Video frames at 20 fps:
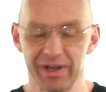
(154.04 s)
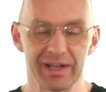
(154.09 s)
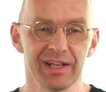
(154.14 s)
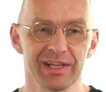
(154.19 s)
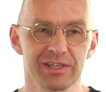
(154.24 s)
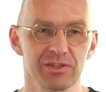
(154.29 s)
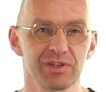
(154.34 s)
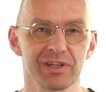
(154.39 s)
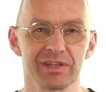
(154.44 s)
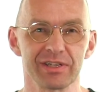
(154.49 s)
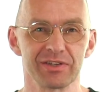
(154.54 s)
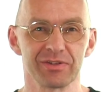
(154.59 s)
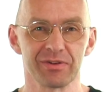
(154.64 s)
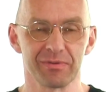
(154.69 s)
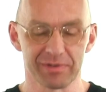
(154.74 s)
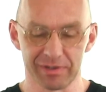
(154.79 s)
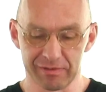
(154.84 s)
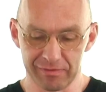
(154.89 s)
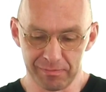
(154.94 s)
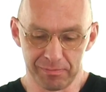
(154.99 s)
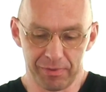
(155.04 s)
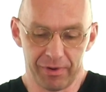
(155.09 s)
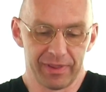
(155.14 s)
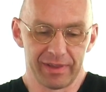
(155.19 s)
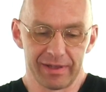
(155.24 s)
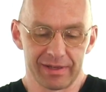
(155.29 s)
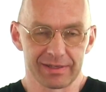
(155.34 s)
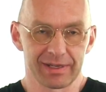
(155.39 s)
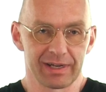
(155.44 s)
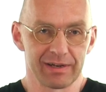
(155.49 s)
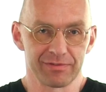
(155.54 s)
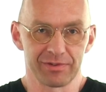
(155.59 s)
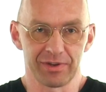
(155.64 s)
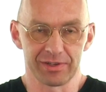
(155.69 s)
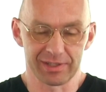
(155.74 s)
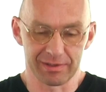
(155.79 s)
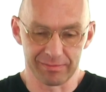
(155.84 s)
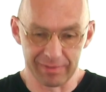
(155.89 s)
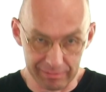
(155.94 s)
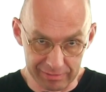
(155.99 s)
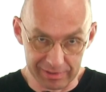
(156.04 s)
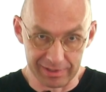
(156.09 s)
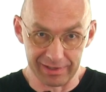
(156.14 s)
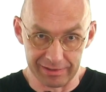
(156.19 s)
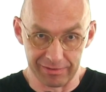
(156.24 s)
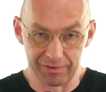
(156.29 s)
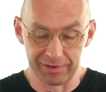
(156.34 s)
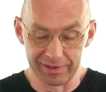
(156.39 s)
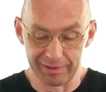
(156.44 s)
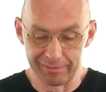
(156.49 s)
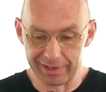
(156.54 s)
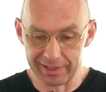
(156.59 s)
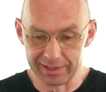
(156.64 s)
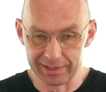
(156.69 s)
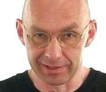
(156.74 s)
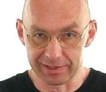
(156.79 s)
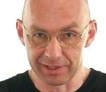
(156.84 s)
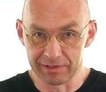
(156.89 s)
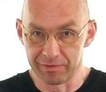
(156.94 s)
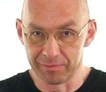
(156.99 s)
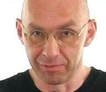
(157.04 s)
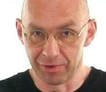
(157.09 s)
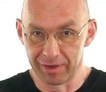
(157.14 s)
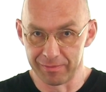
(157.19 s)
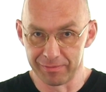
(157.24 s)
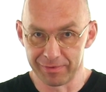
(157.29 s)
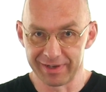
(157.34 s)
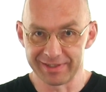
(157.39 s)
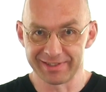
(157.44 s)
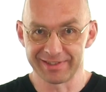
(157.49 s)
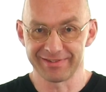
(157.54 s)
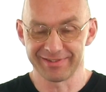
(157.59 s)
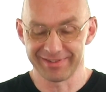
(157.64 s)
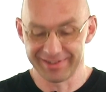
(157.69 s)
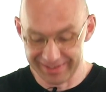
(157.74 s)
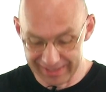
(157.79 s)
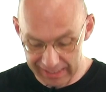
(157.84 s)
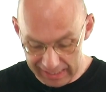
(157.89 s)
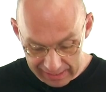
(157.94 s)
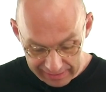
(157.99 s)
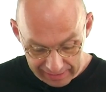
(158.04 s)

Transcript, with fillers: well, usually you don't even bother kind of tossing them up, you can hold them like this. Even more impressive, right?